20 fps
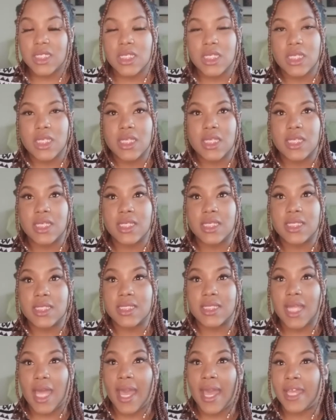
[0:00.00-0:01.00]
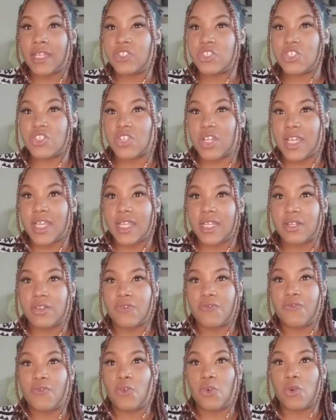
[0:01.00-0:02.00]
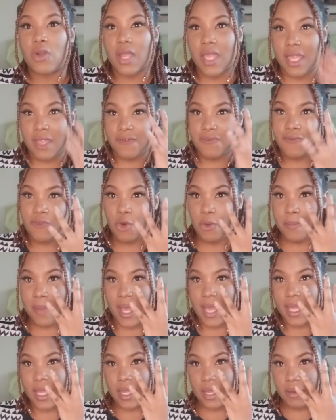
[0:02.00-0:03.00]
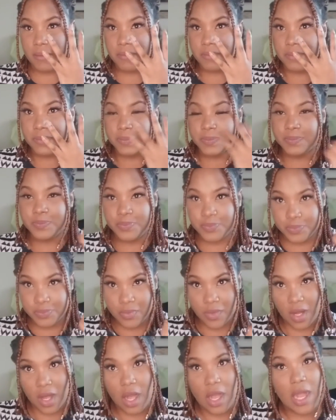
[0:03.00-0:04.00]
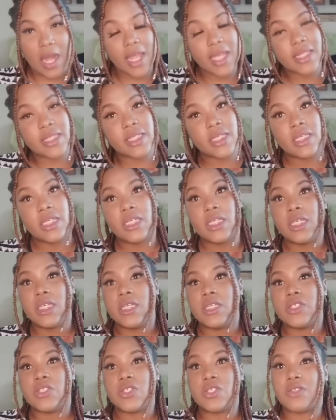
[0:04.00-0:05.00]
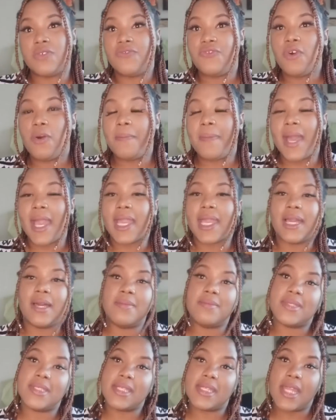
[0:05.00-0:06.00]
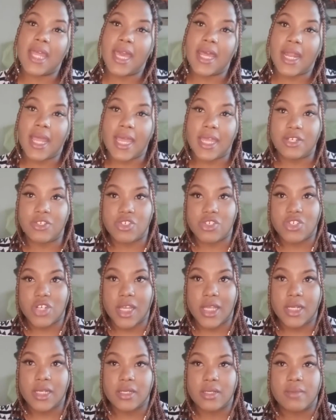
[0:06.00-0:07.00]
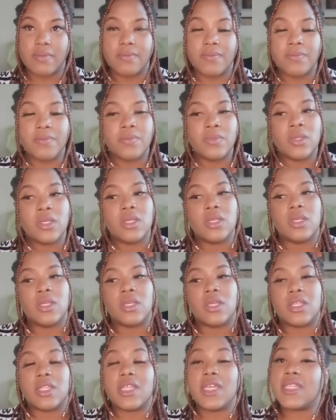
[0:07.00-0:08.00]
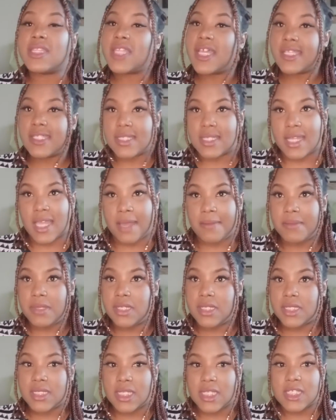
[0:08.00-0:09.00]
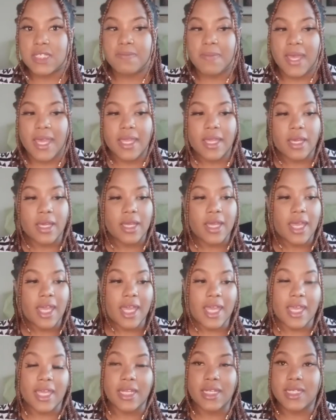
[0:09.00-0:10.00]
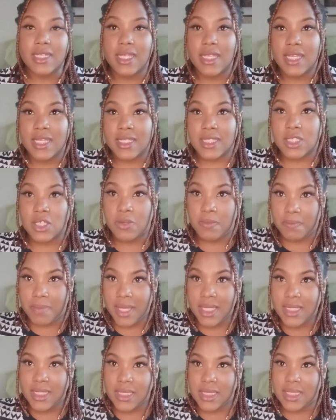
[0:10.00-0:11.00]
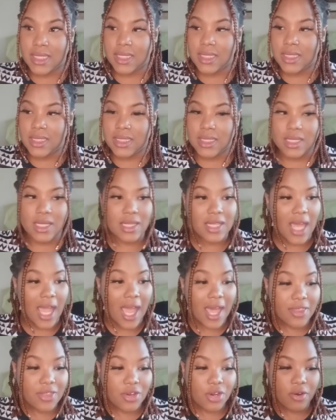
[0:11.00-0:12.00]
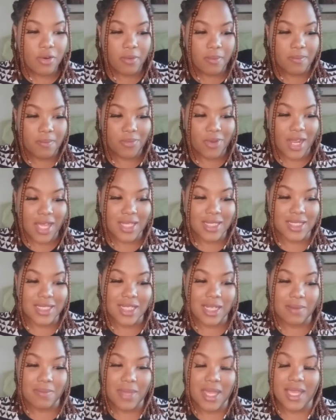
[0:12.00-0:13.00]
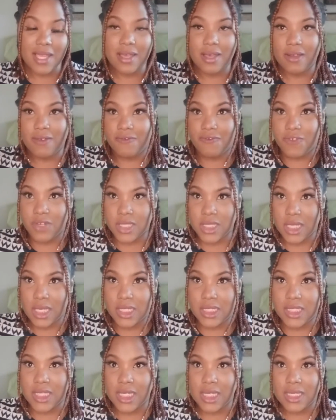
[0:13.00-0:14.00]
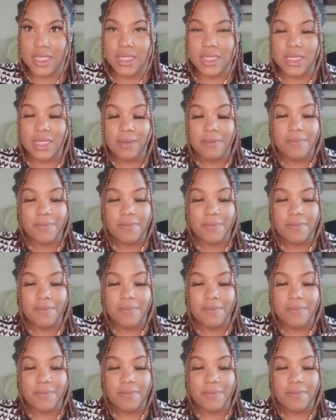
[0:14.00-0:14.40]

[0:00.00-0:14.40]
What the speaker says: is 100 rand for a 4-pack, right? So the 4-pack comes in at 100 rand. It doesn't come in a 6-pack. And its competitors, the other brands that make Frizzantes,